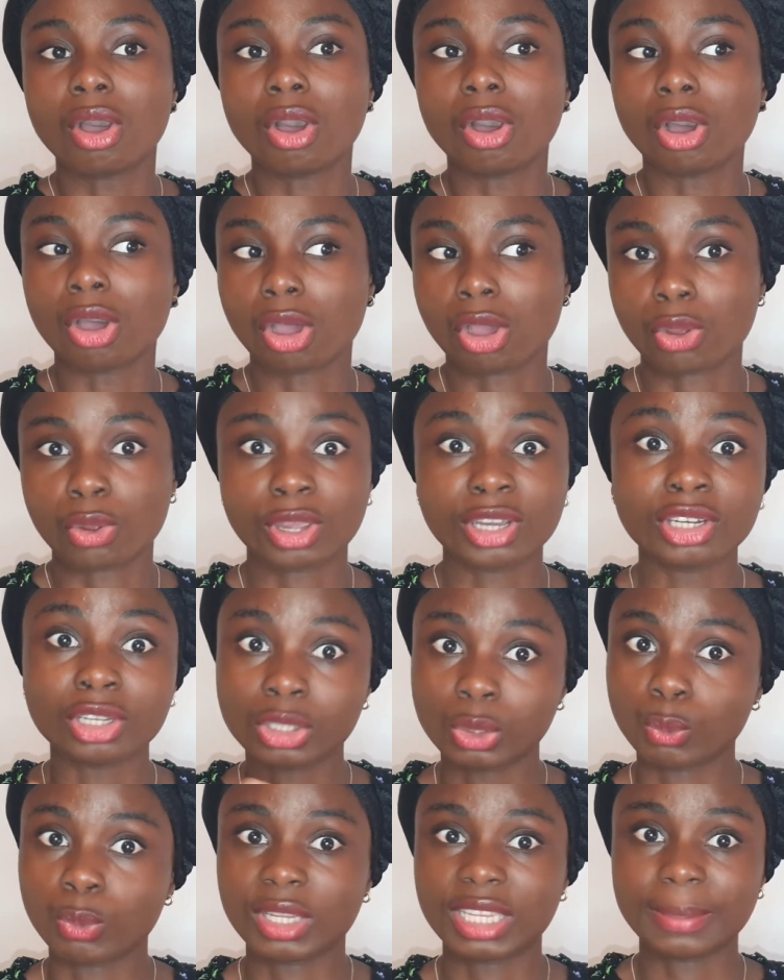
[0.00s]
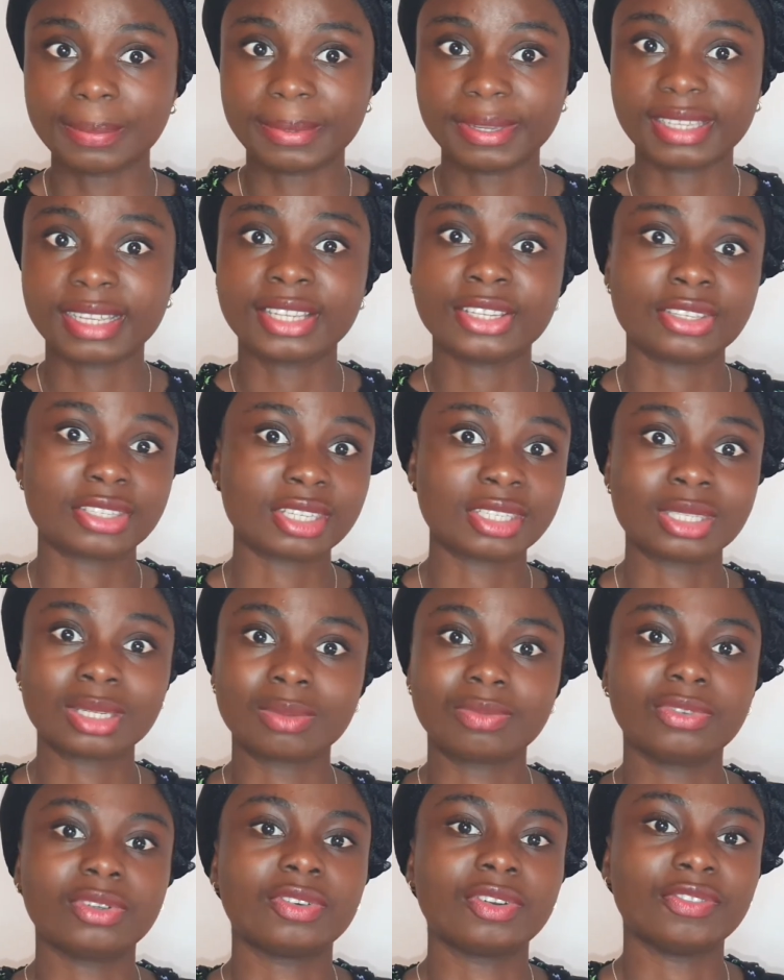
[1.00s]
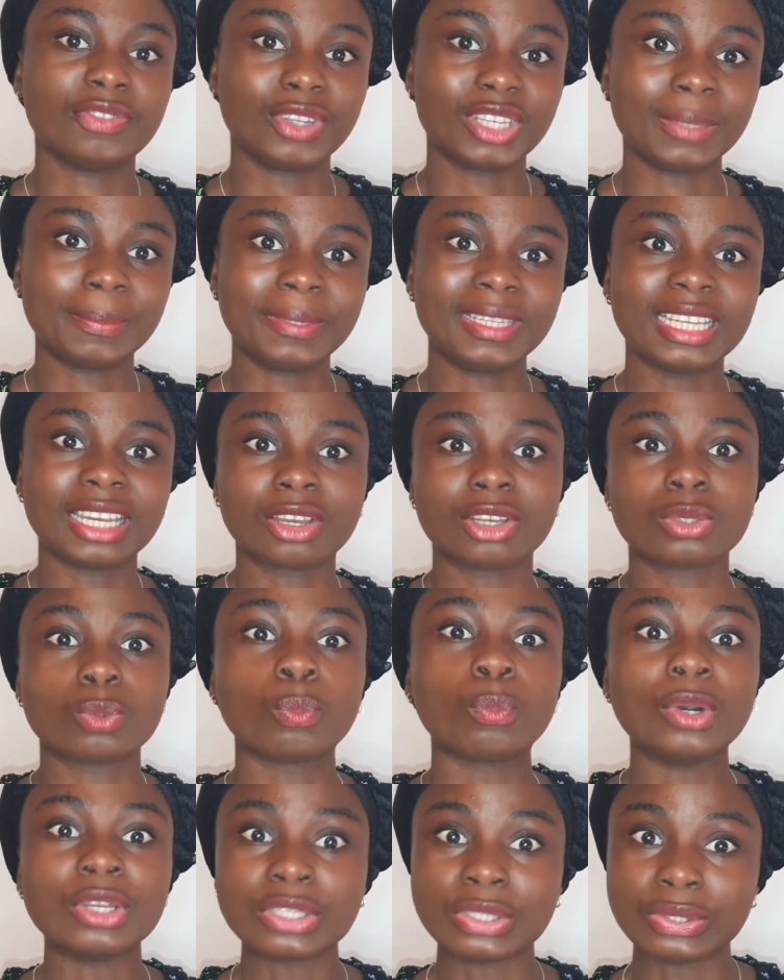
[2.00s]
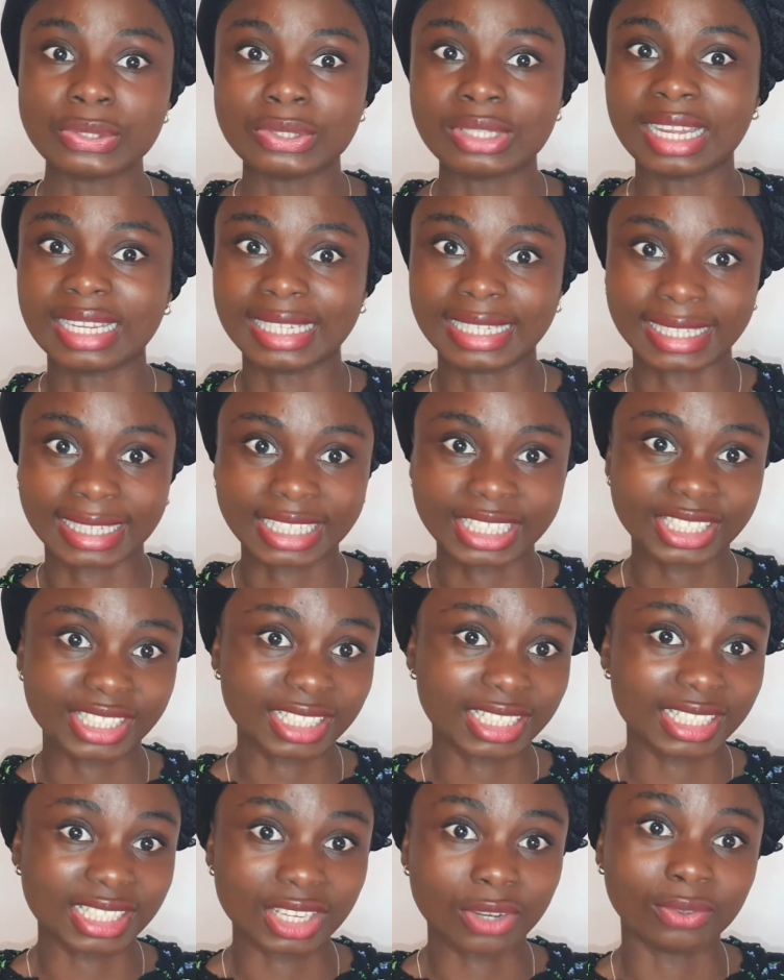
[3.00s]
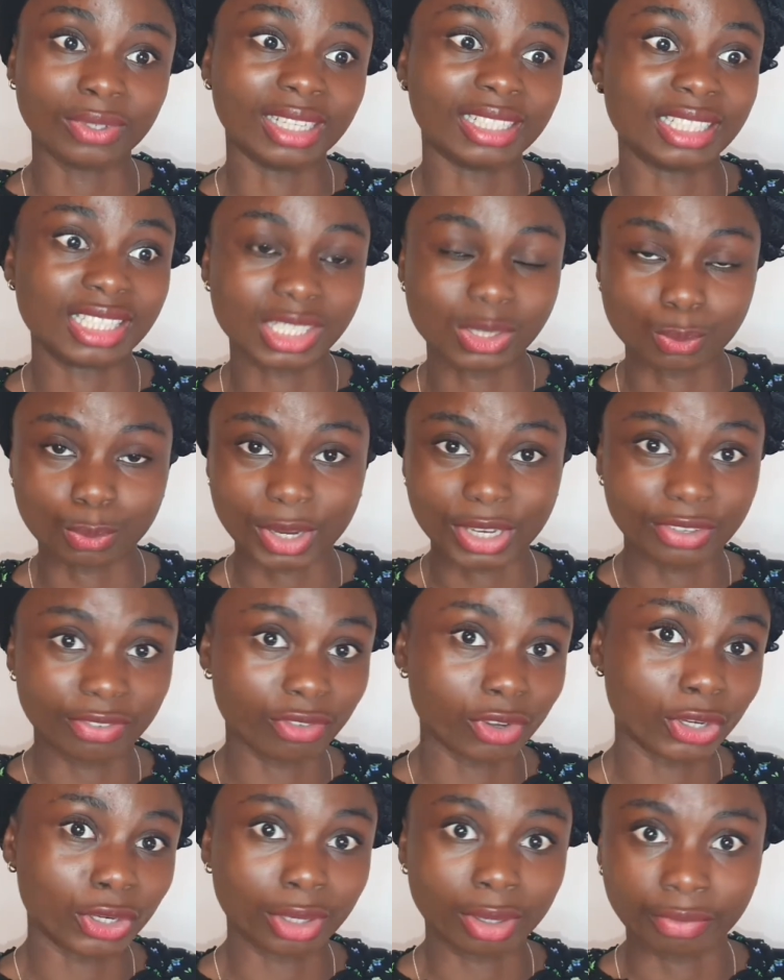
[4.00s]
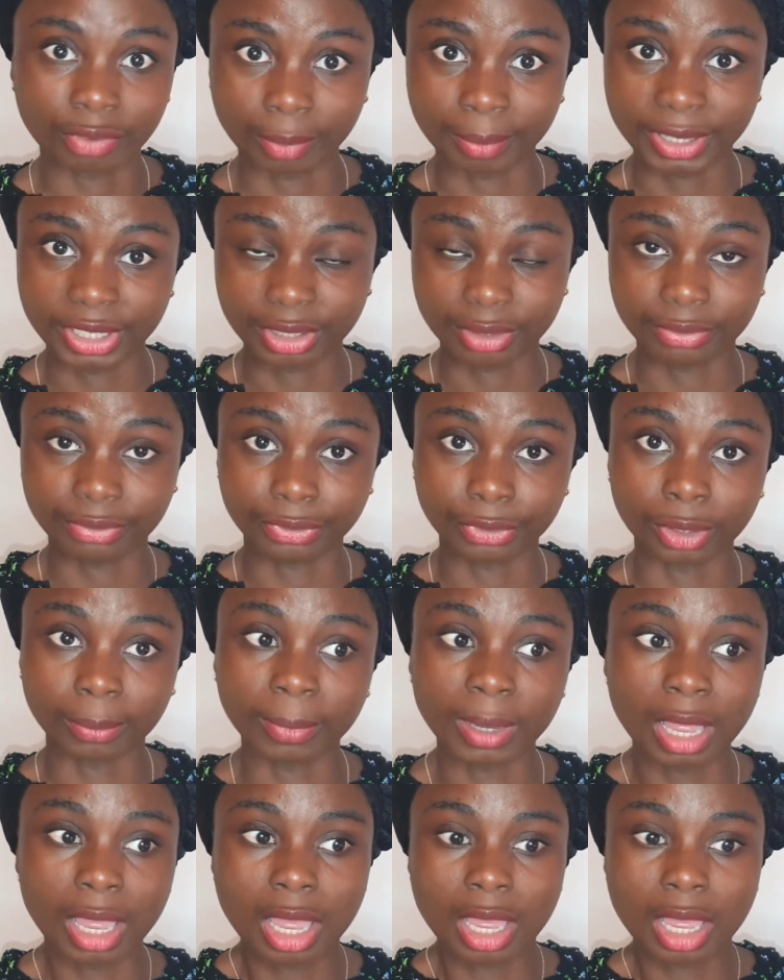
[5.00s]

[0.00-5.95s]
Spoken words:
Wikipedia and using something from Wikipedia, because once you do that, they can easily tell that this is where you've got your information from.